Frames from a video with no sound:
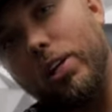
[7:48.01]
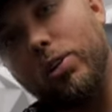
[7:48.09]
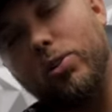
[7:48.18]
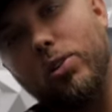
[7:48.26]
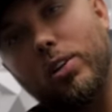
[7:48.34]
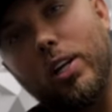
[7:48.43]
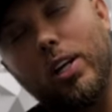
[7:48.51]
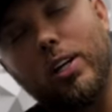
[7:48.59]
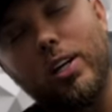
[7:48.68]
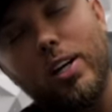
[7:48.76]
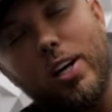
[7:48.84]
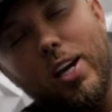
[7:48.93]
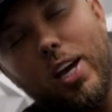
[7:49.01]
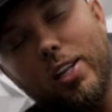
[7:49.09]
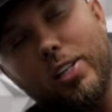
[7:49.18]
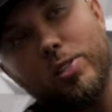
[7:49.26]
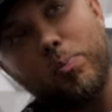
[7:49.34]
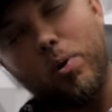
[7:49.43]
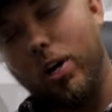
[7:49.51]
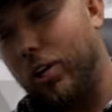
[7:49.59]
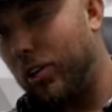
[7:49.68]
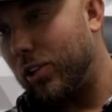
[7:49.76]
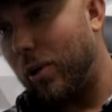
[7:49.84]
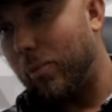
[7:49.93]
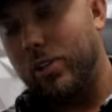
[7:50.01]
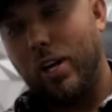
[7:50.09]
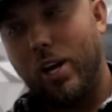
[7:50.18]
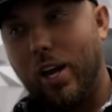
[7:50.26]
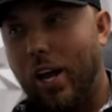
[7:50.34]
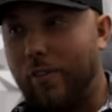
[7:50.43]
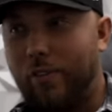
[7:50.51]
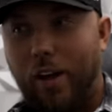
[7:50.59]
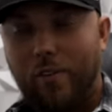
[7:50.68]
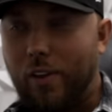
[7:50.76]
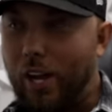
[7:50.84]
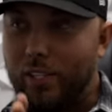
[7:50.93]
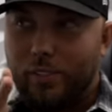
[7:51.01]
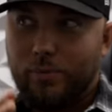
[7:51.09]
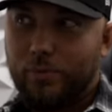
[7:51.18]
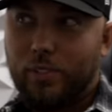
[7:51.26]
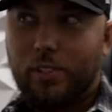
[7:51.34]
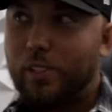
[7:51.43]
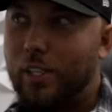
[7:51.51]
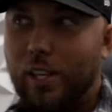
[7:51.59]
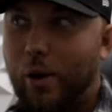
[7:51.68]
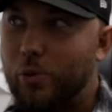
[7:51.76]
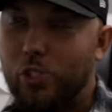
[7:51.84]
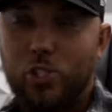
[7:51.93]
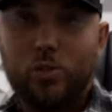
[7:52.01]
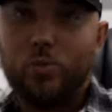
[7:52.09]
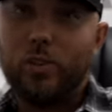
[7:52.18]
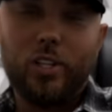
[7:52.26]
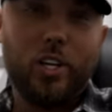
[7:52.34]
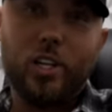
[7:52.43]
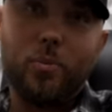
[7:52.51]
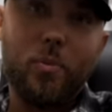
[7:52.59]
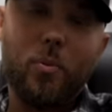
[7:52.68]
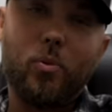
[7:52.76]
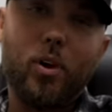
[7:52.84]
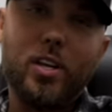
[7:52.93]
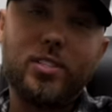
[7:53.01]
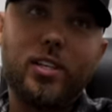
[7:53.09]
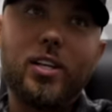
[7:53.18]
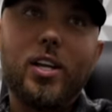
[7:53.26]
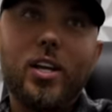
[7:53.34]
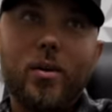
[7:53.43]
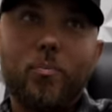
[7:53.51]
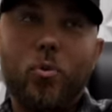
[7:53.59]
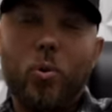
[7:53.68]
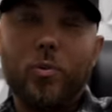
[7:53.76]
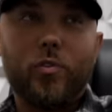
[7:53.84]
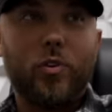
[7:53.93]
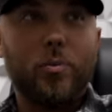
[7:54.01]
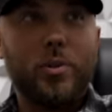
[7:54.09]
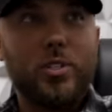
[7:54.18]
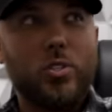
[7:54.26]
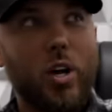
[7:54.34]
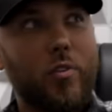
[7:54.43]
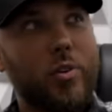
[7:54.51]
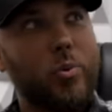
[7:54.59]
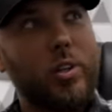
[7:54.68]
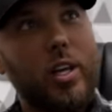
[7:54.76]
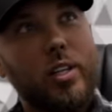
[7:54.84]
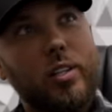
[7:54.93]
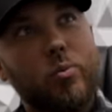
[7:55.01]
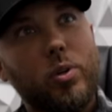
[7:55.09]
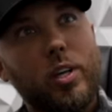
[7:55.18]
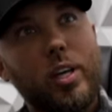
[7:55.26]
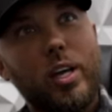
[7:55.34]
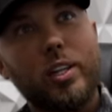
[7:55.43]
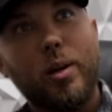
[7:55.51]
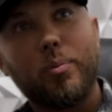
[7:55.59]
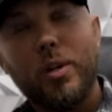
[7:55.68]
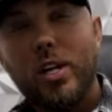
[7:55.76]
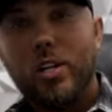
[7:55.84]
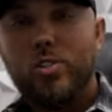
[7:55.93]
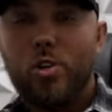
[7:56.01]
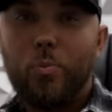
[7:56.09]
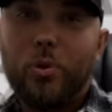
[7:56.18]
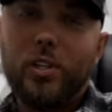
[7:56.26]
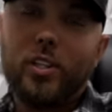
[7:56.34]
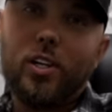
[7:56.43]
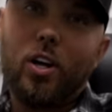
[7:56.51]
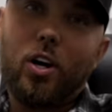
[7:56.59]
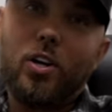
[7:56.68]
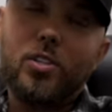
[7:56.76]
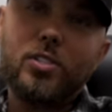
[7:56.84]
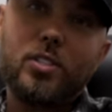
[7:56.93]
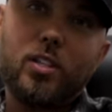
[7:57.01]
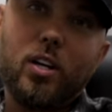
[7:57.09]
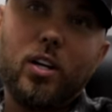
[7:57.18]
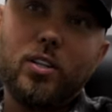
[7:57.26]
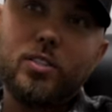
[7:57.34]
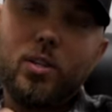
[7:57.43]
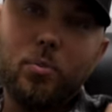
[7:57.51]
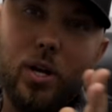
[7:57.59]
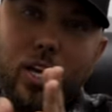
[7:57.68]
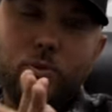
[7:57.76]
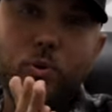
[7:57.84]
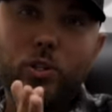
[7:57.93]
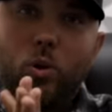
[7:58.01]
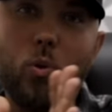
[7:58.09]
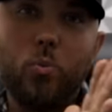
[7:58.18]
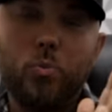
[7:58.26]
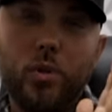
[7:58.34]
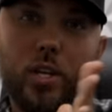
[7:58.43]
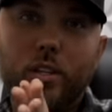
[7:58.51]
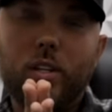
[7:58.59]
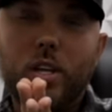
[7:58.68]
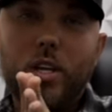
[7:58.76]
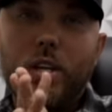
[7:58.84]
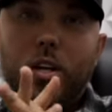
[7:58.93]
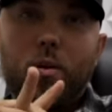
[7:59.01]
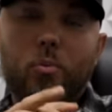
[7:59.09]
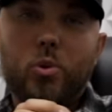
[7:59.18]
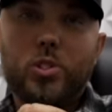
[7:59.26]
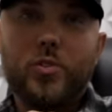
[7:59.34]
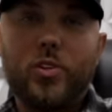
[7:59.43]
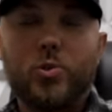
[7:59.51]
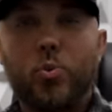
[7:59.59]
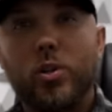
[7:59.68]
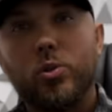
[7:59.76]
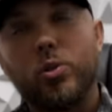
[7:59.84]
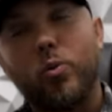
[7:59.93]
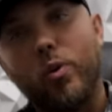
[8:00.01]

thank you to Nick and his partner. I mean, I, have I've had that was just literally memorizing moment for me. So after we landed, we end up jumping in the cars. Uh, some guys went home, and most of us went to the